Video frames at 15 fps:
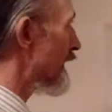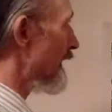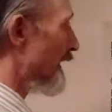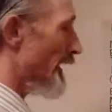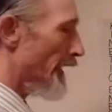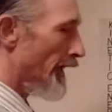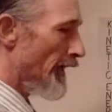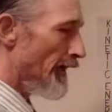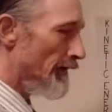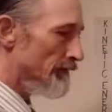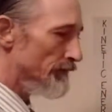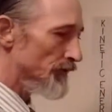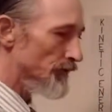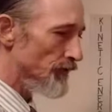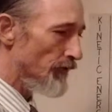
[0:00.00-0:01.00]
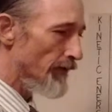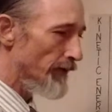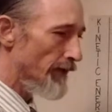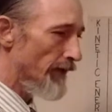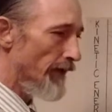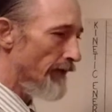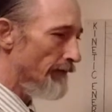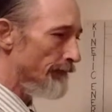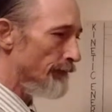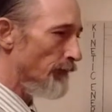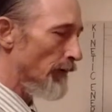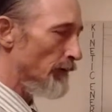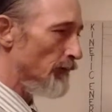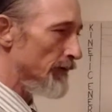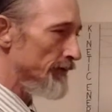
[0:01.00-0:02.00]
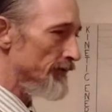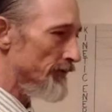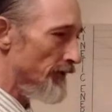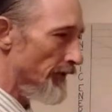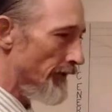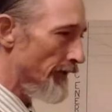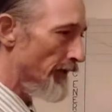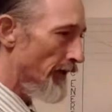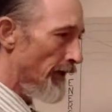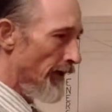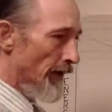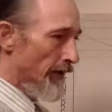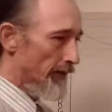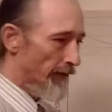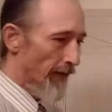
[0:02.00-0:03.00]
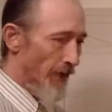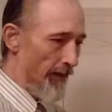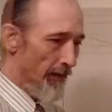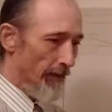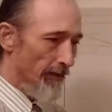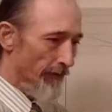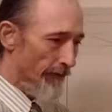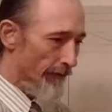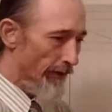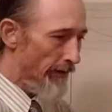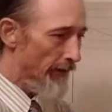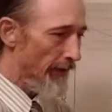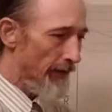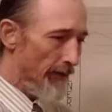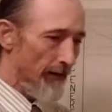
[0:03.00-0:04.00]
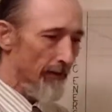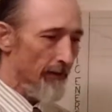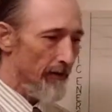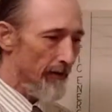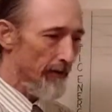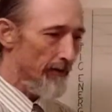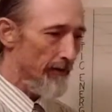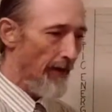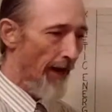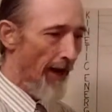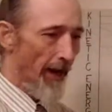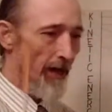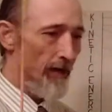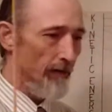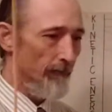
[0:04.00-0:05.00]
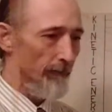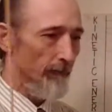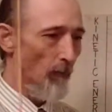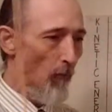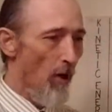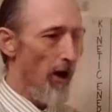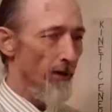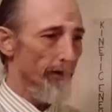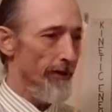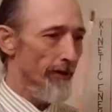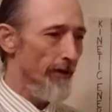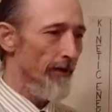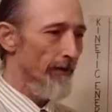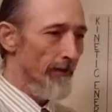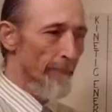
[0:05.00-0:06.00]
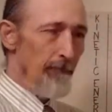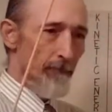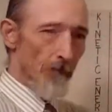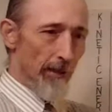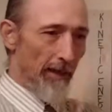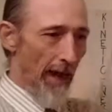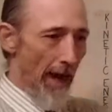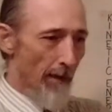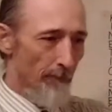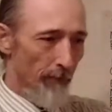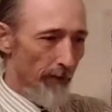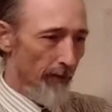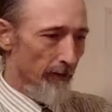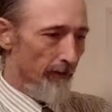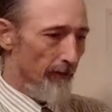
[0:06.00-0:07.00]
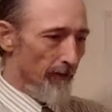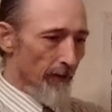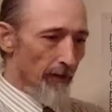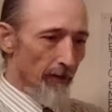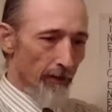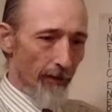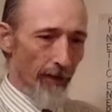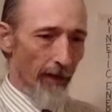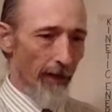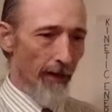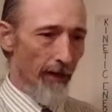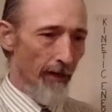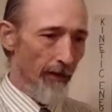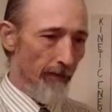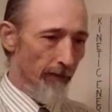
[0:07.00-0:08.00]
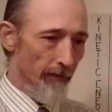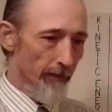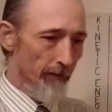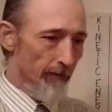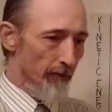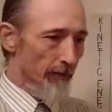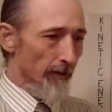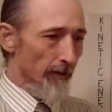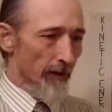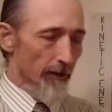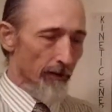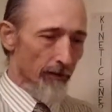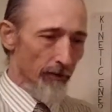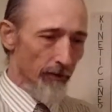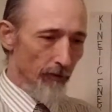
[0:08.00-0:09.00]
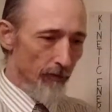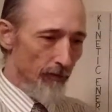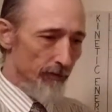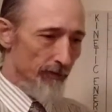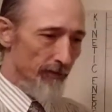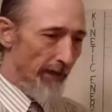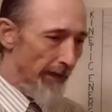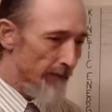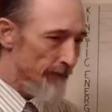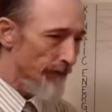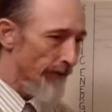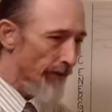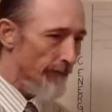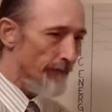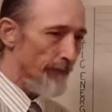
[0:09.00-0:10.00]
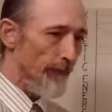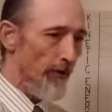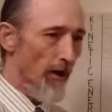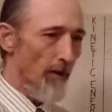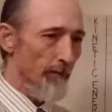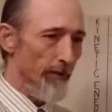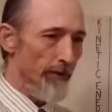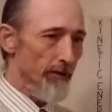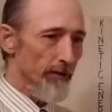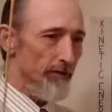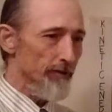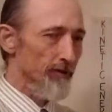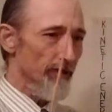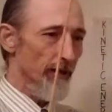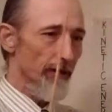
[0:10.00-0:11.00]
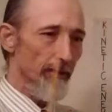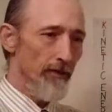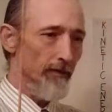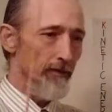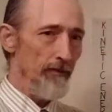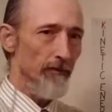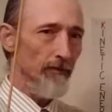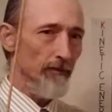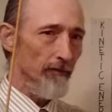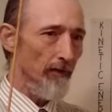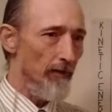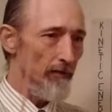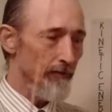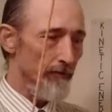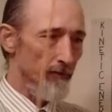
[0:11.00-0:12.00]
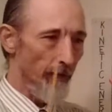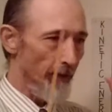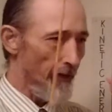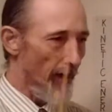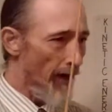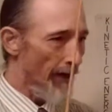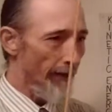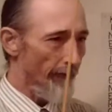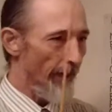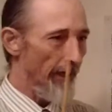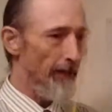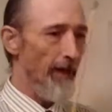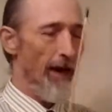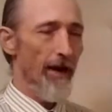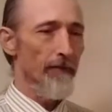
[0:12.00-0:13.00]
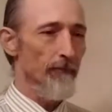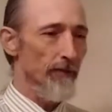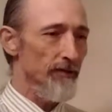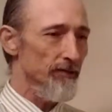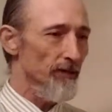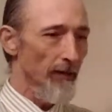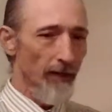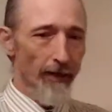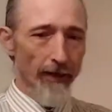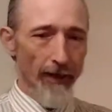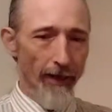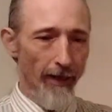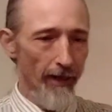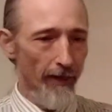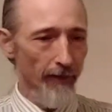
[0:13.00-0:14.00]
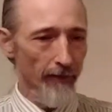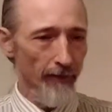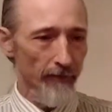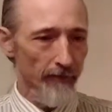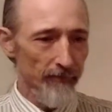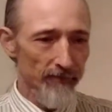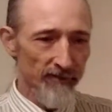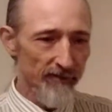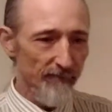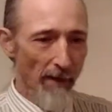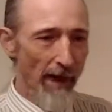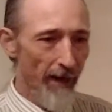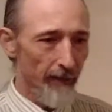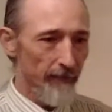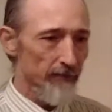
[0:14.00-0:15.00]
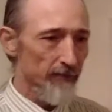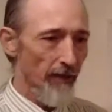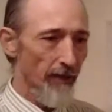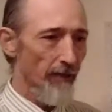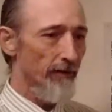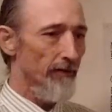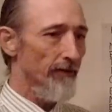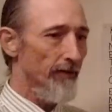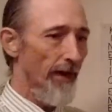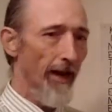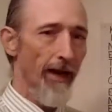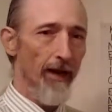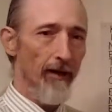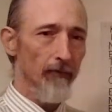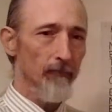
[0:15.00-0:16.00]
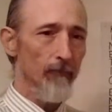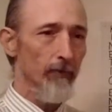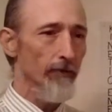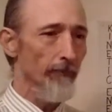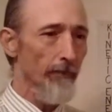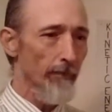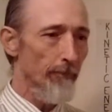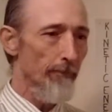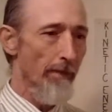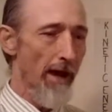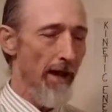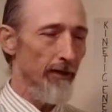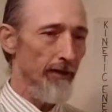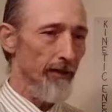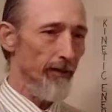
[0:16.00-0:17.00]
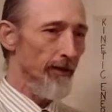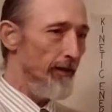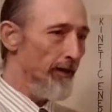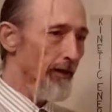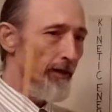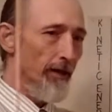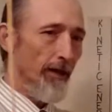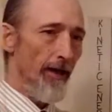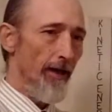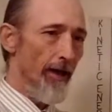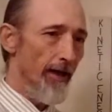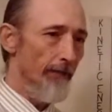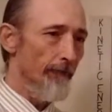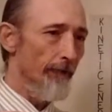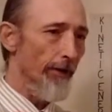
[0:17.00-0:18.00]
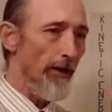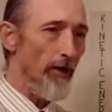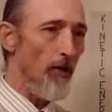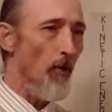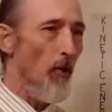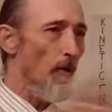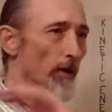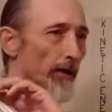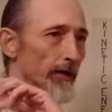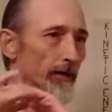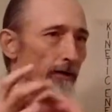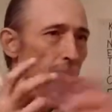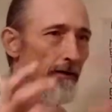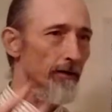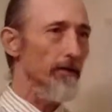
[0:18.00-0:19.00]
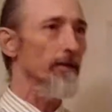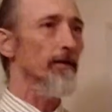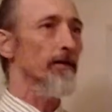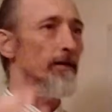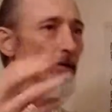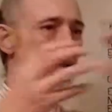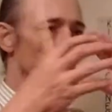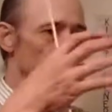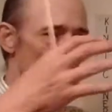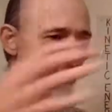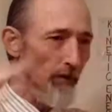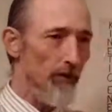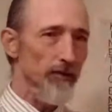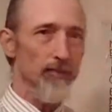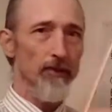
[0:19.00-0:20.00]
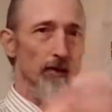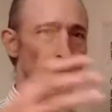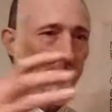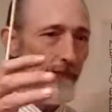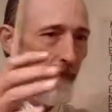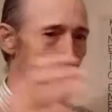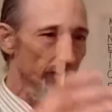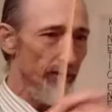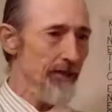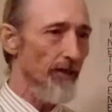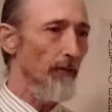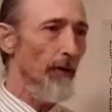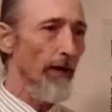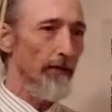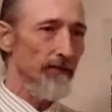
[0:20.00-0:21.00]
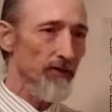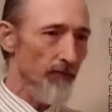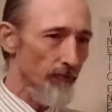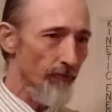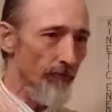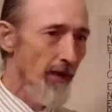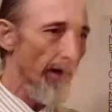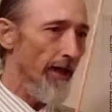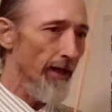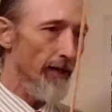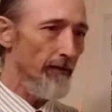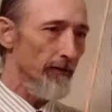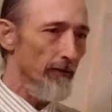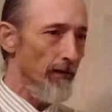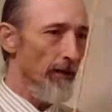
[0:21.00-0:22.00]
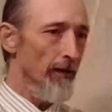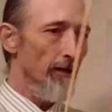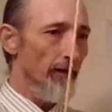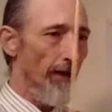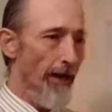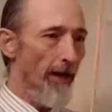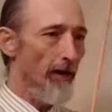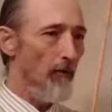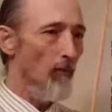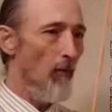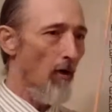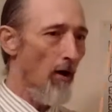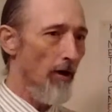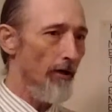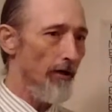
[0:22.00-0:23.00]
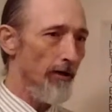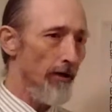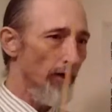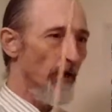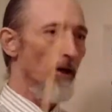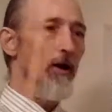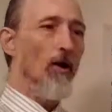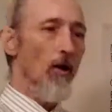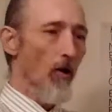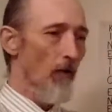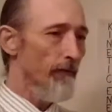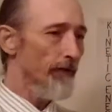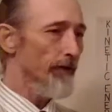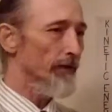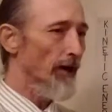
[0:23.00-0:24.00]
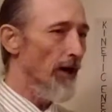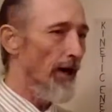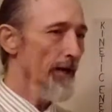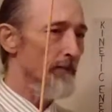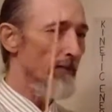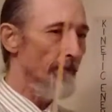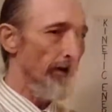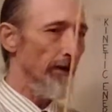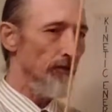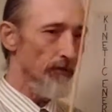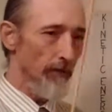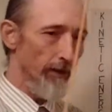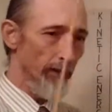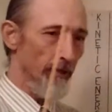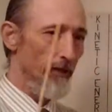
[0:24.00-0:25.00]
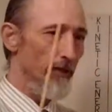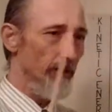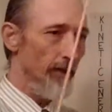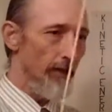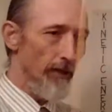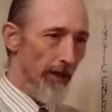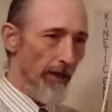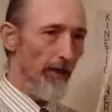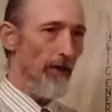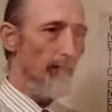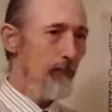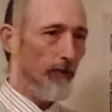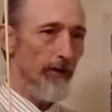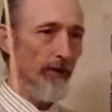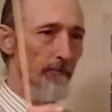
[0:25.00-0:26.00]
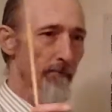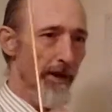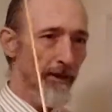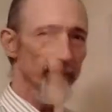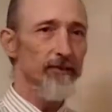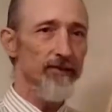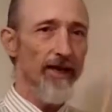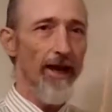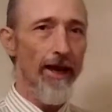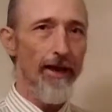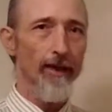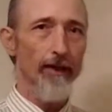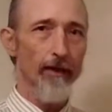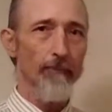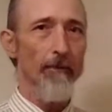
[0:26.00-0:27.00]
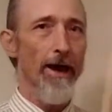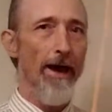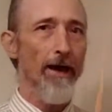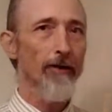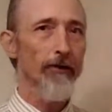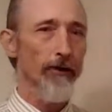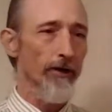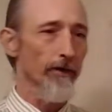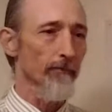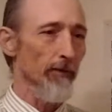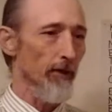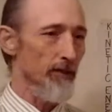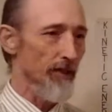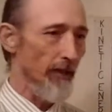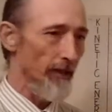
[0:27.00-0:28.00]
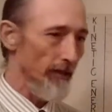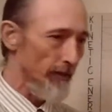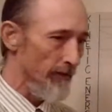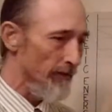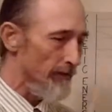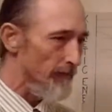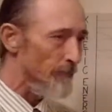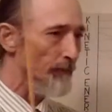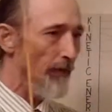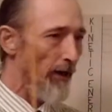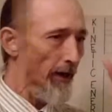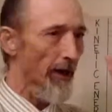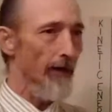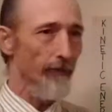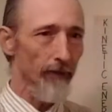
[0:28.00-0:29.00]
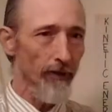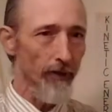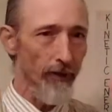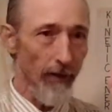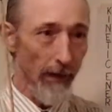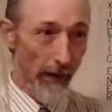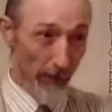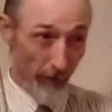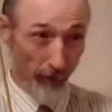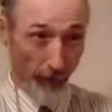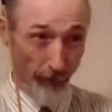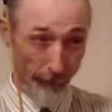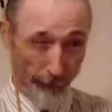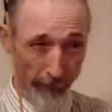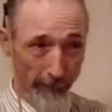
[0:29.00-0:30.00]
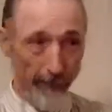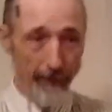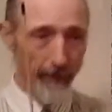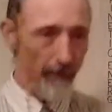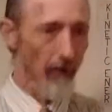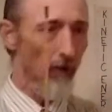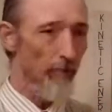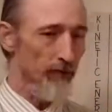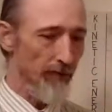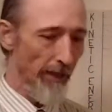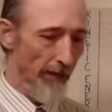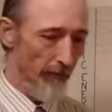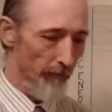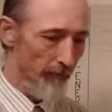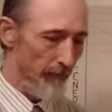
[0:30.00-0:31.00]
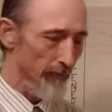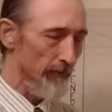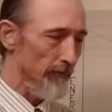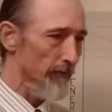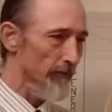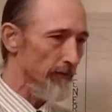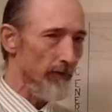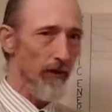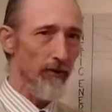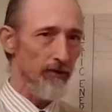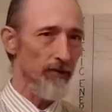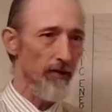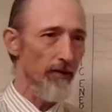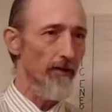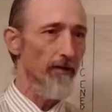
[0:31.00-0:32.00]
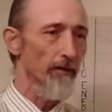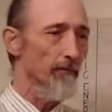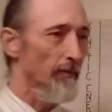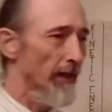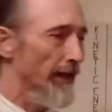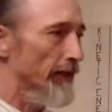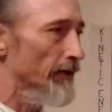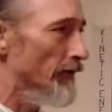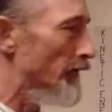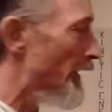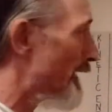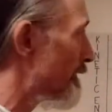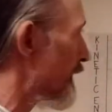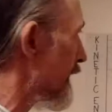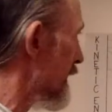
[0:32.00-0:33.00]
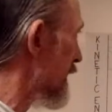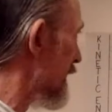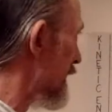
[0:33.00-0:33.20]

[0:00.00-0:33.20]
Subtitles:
and I'm sure if one was to take an acrylic tank of water, cap it, and use laser interferometers and like high-grade cameras and smack the side of the tank with a rubber mallet and record the dispersal of energy waves through that tank of water, over time, eventually you'd end up with a metastatic pattern emerging, and you'd probably have to look really close to the molecular level